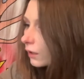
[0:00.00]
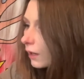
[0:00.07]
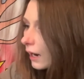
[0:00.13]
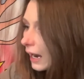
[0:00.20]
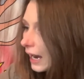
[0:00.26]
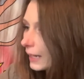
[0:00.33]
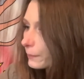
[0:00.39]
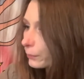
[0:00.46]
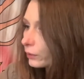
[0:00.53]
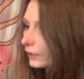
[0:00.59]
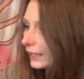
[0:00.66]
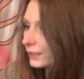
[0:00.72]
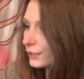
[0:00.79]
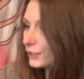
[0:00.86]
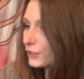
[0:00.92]
I
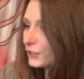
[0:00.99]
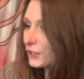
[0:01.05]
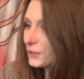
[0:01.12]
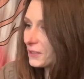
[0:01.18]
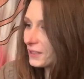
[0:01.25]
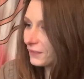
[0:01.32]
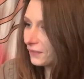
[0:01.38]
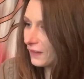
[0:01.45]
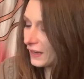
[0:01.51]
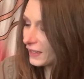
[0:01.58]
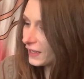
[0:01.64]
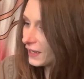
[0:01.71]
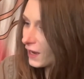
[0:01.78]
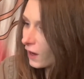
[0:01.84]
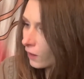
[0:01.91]
plan to do a
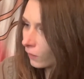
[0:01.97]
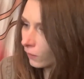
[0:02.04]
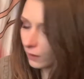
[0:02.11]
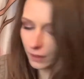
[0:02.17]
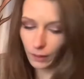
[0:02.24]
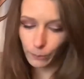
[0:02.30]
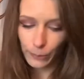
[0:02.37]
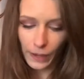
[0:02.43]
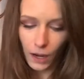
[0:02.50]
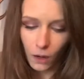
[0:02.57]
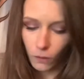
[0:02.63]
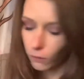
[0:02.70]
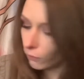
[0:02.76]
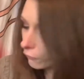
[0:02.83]
video about